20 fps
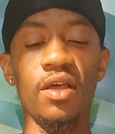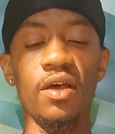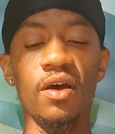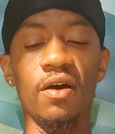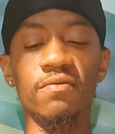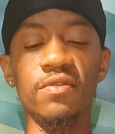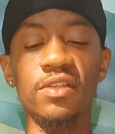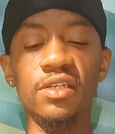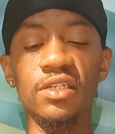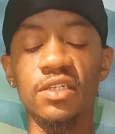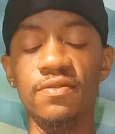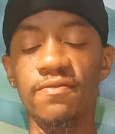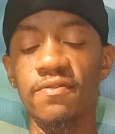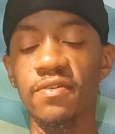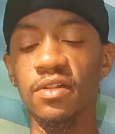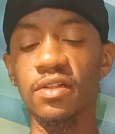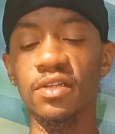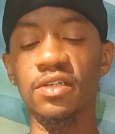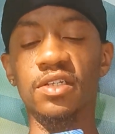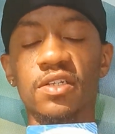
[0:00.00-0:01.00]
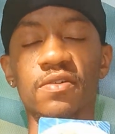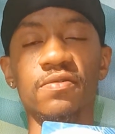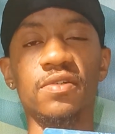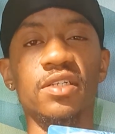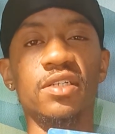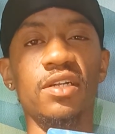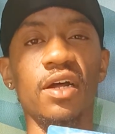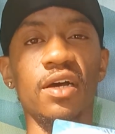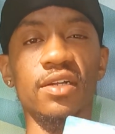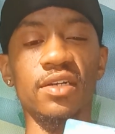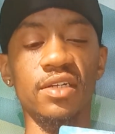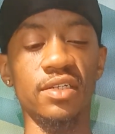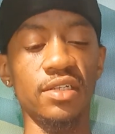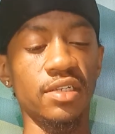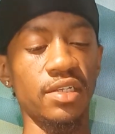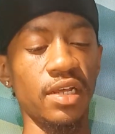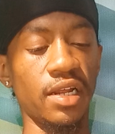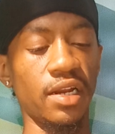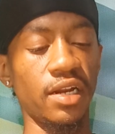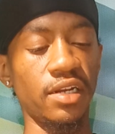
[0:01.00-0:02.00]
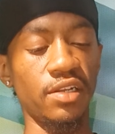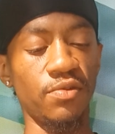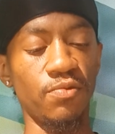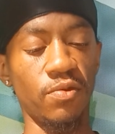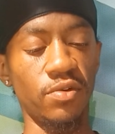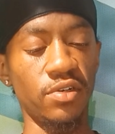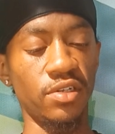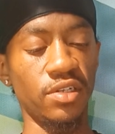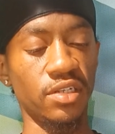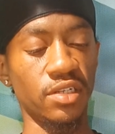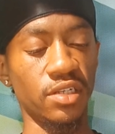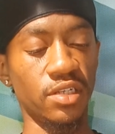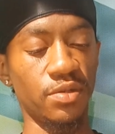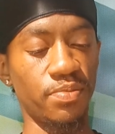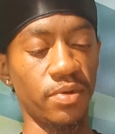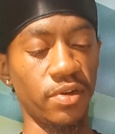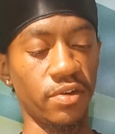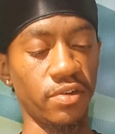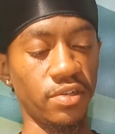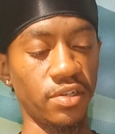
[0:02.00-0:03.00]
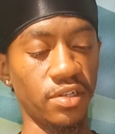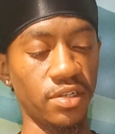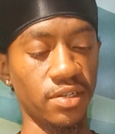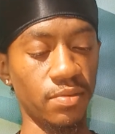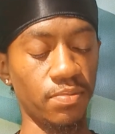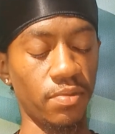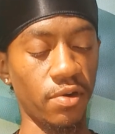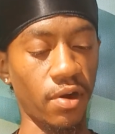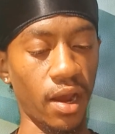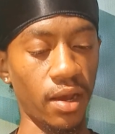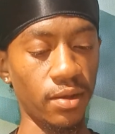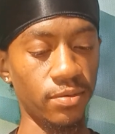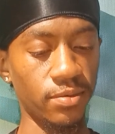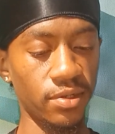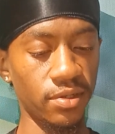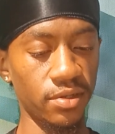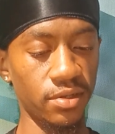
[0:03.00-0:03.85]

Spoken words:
of these feelings of stuckness that anyone is experiencing perhaps.